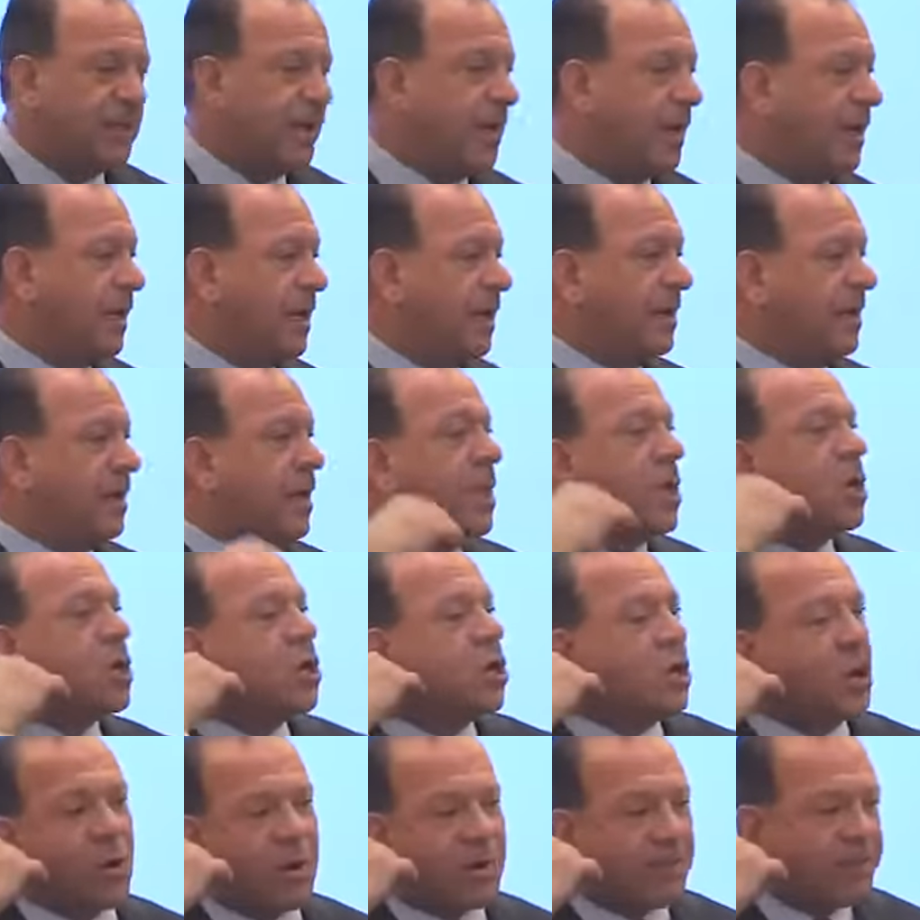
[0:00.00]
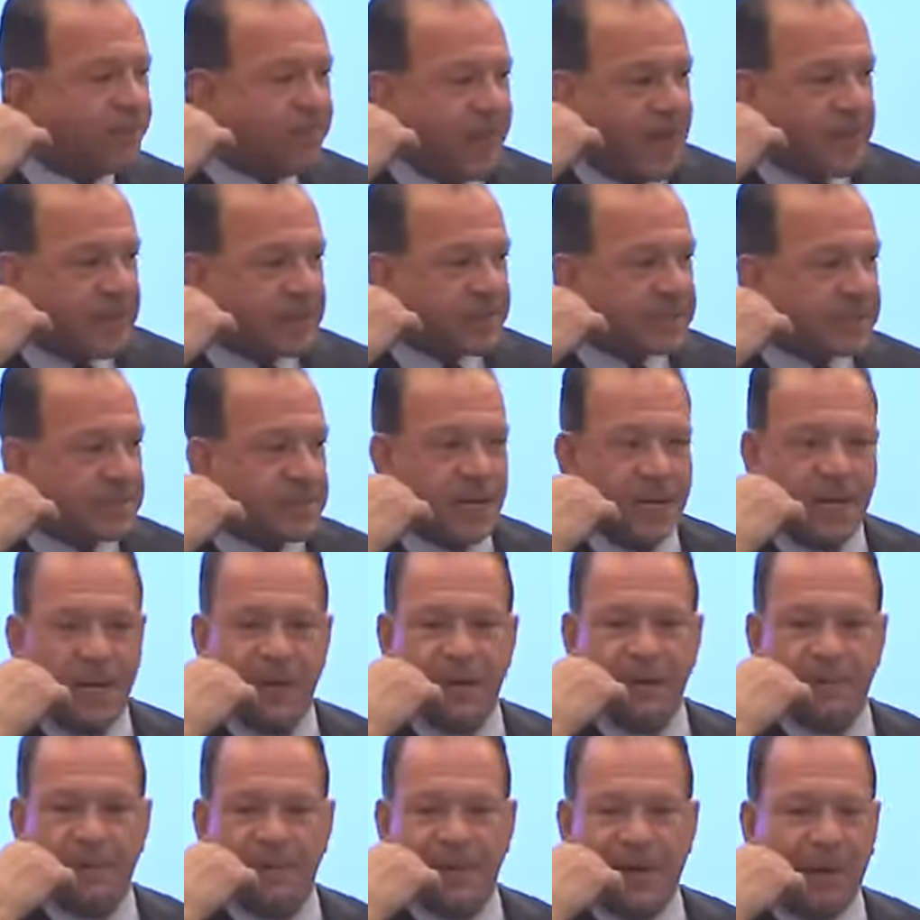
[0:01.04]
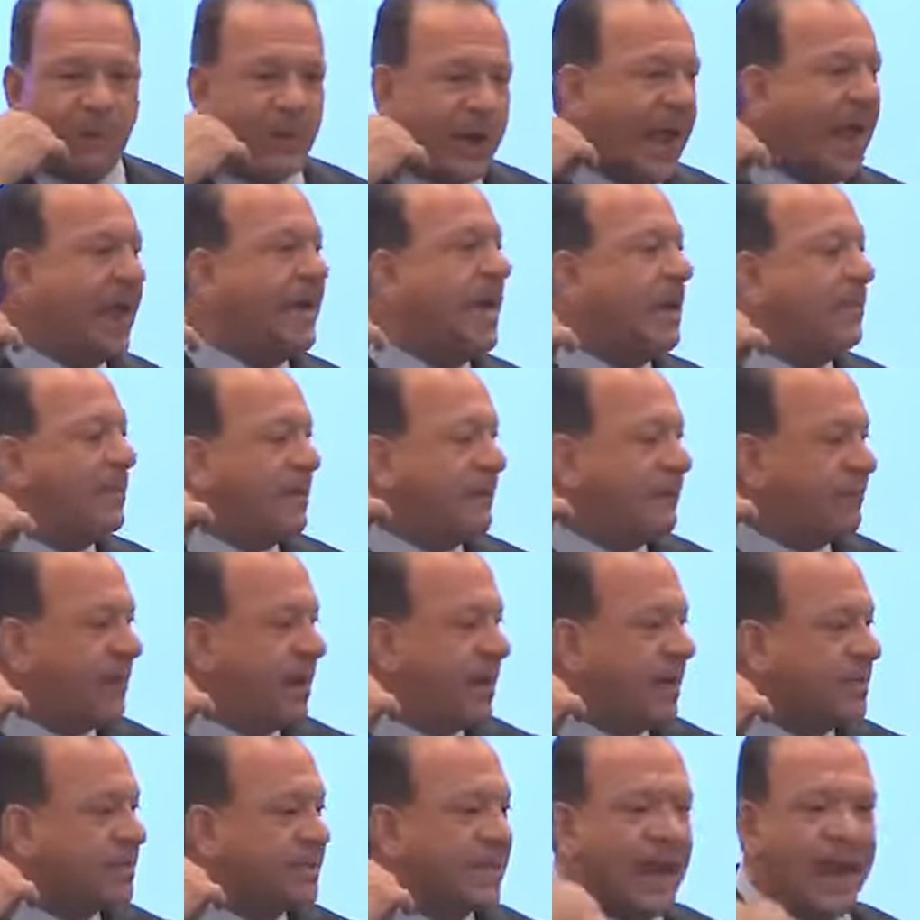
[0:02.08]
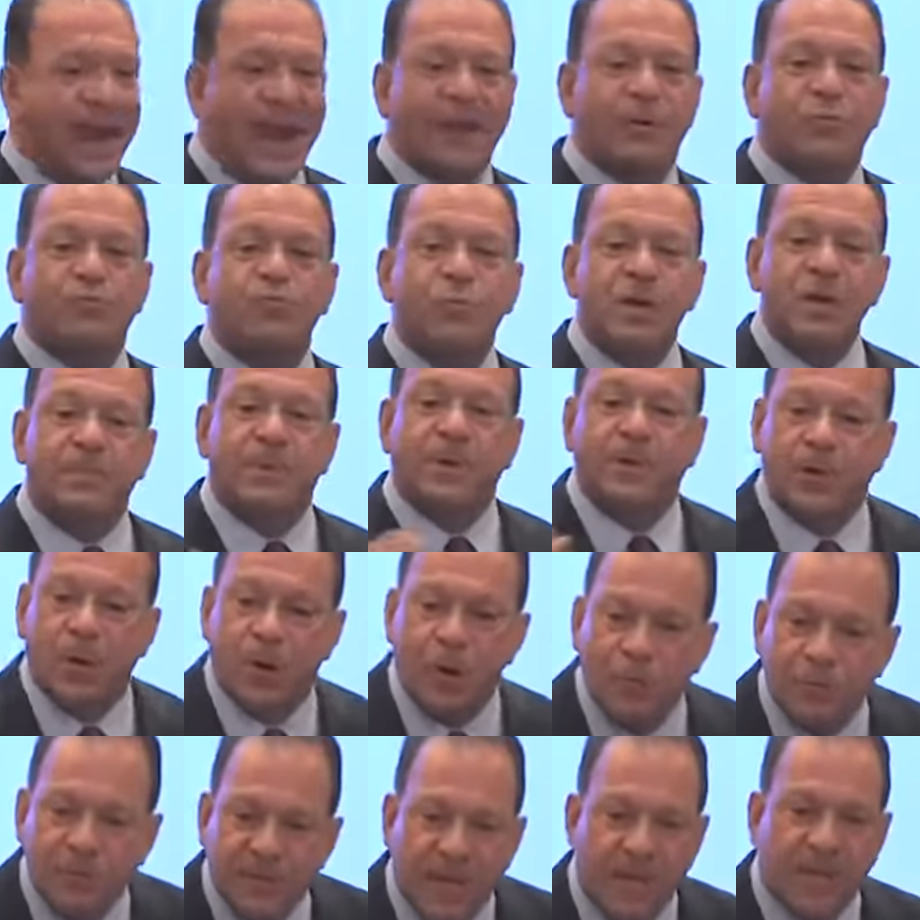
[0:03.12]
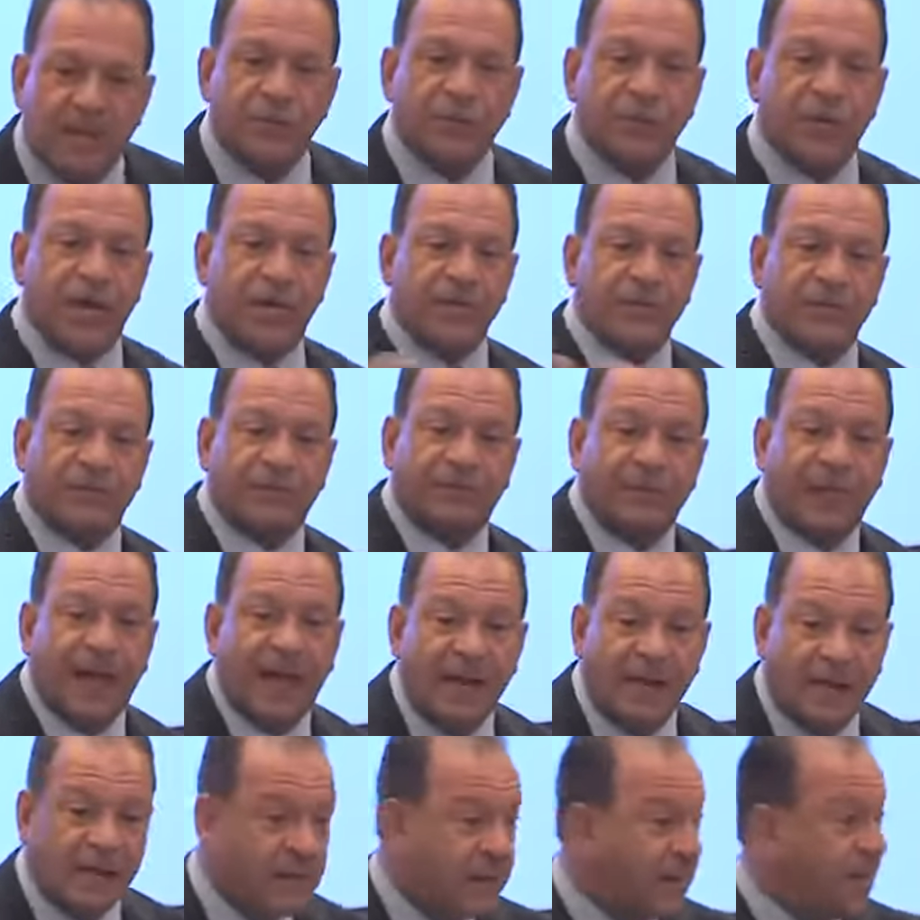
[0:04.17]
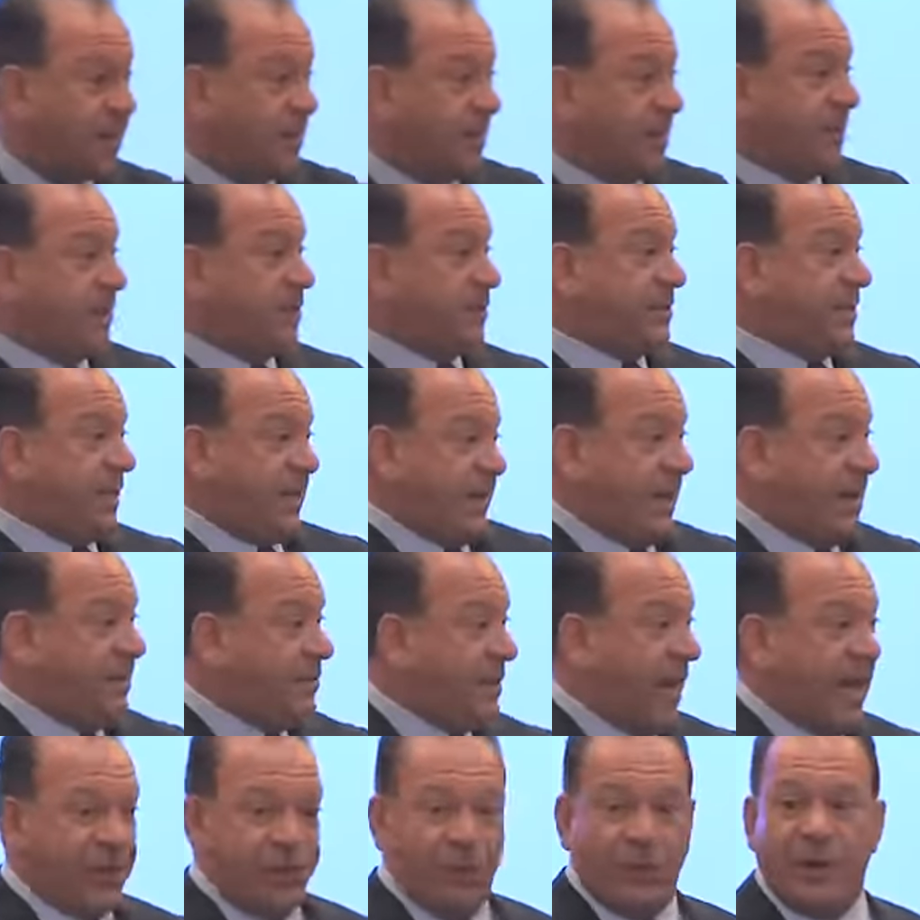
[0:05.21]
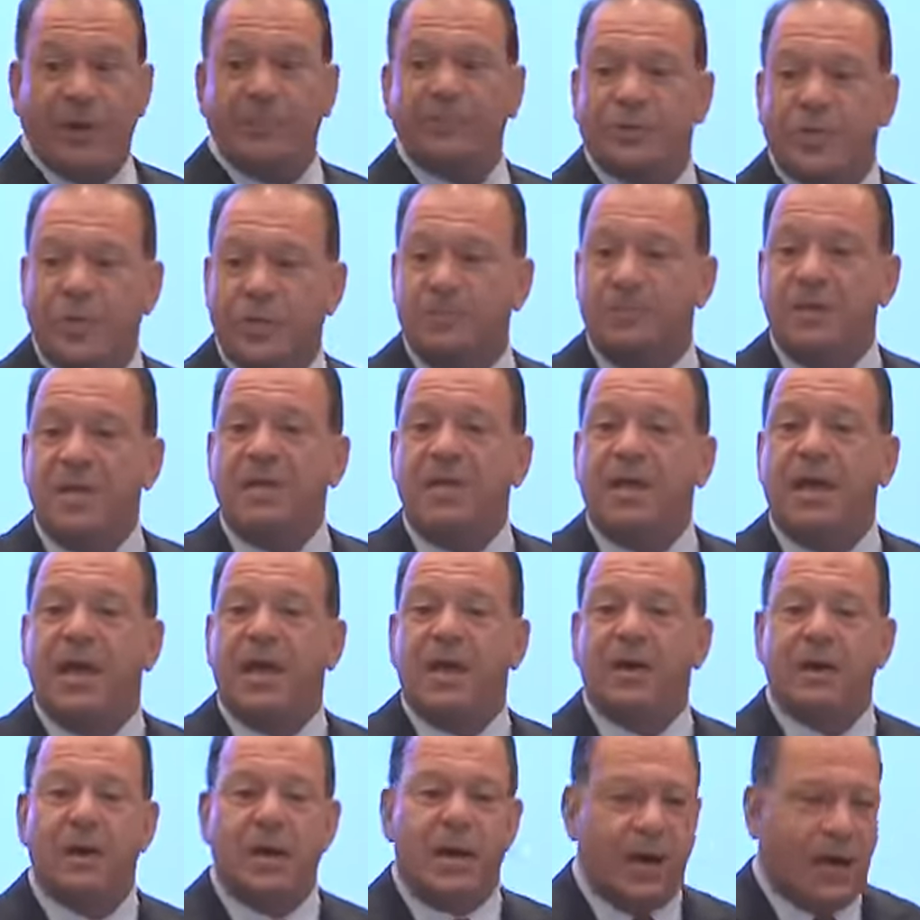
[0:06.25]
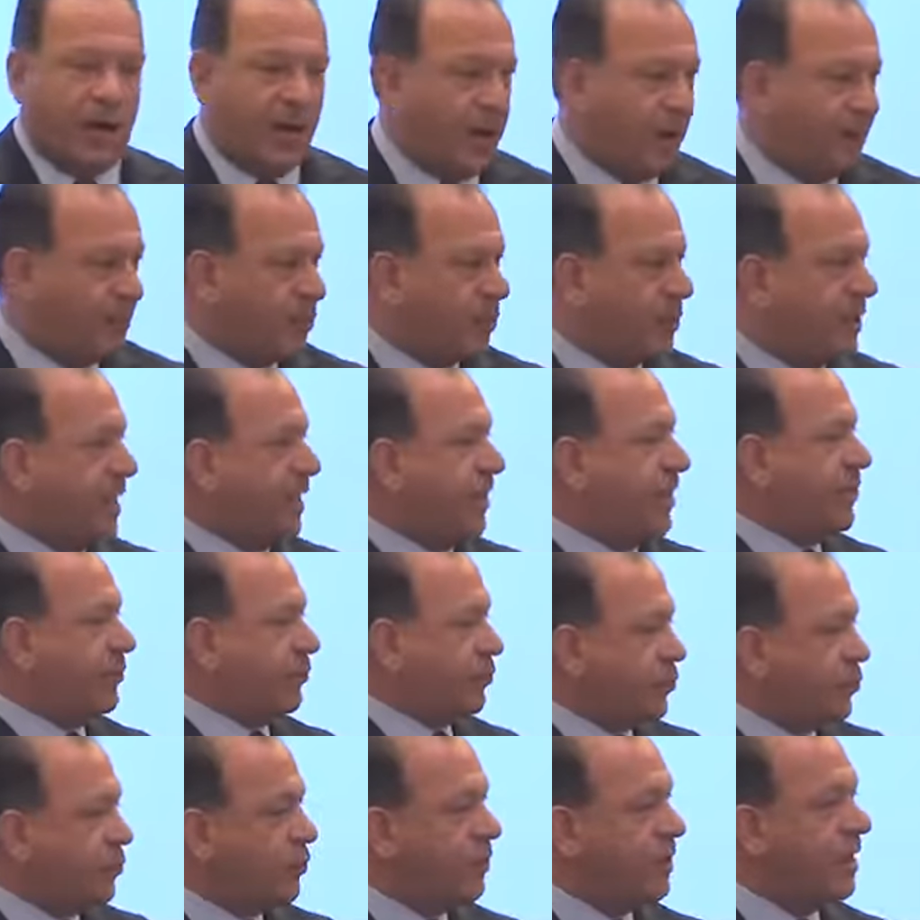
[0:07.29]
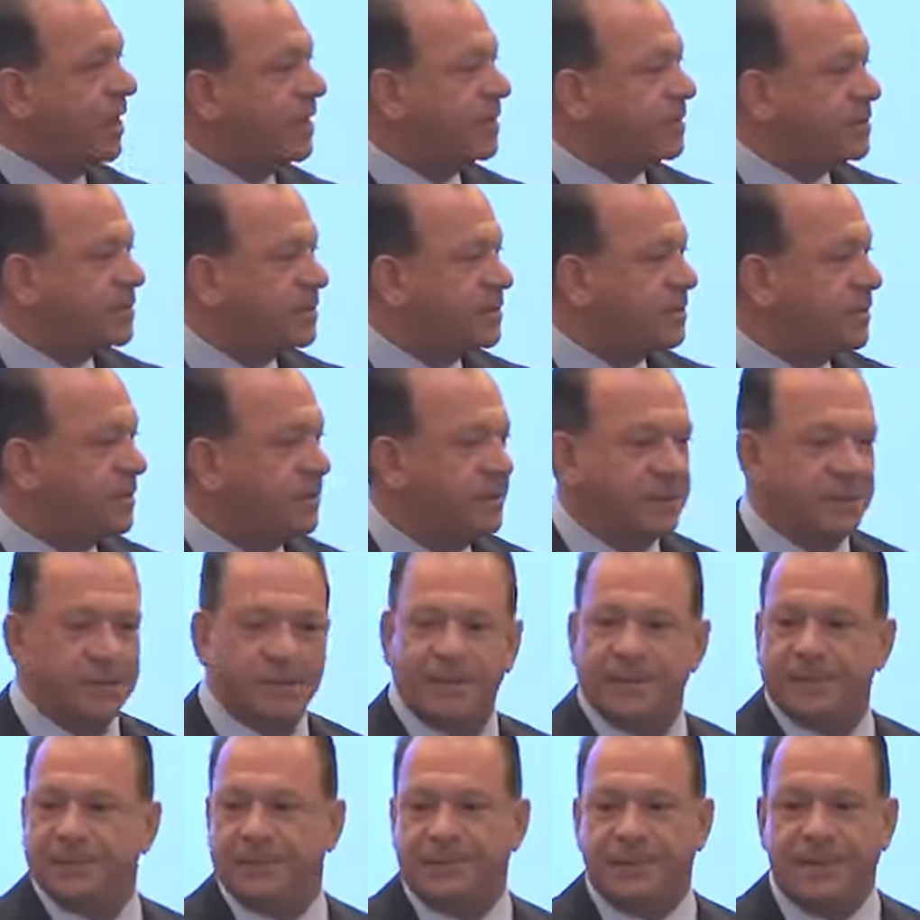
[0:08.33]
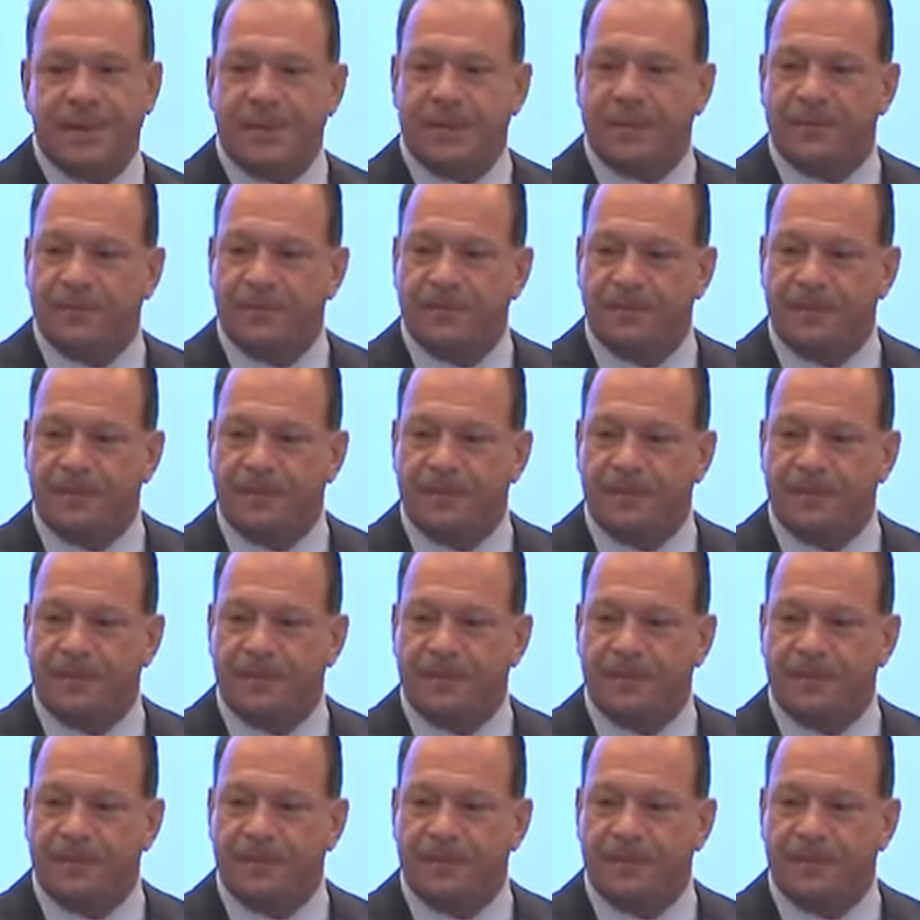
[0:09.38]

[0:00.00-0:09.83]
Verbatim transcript: Uh, no offense, uh, but I want to hang out with my friends. I had to rebook a hotel, change a flight, because I, I thought I was going to be there, help her get through this. No.